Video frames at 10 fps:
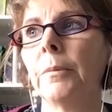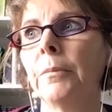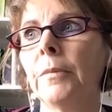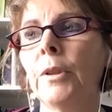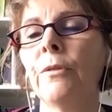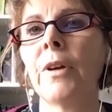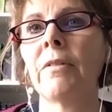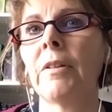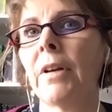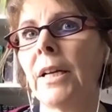you
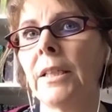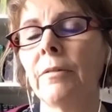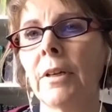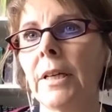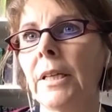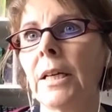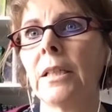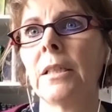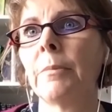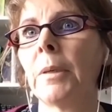very rarely write an
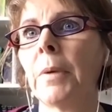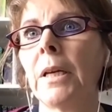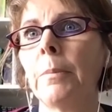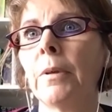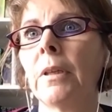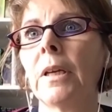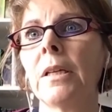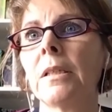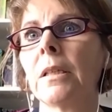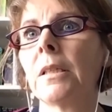academic paper that
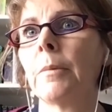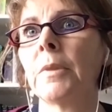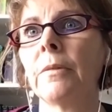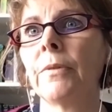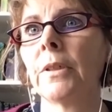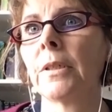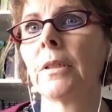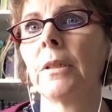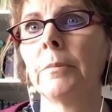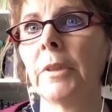gets accepted first
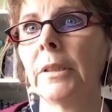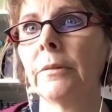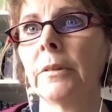time round,